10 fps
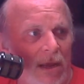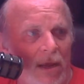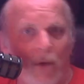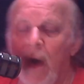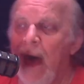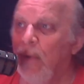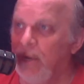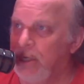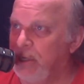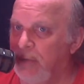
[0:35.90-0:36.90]
Why
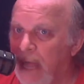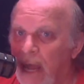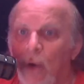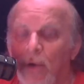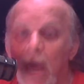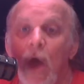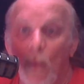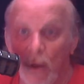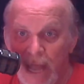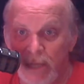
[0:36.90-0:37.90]
would you do that? Okay,
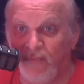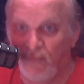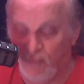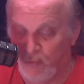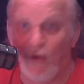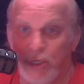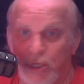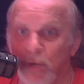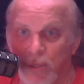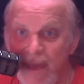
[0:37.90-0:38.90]
well, that first
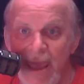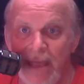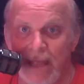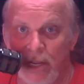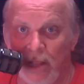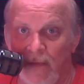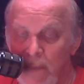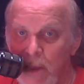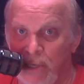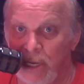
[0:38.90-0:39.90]
shows me that you love
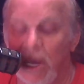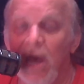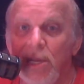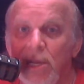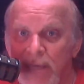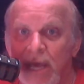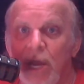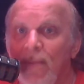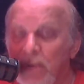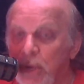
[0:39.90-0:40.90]
music.
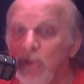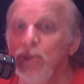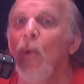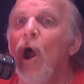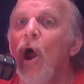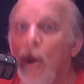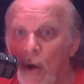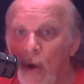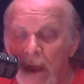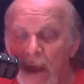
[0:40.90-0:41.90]
Second it shows the world.
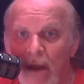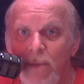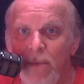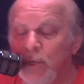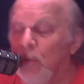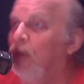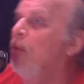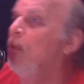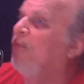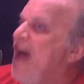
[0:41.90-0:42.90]
Our internet musical
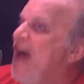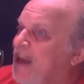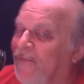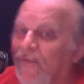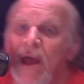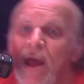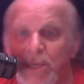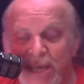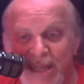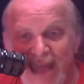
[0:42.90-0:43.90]
global family of
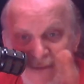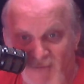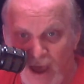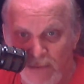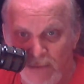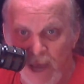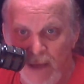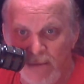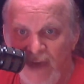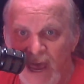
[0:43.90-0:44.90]
friends say that five
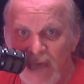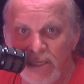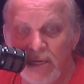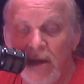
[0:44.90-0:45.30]
times fast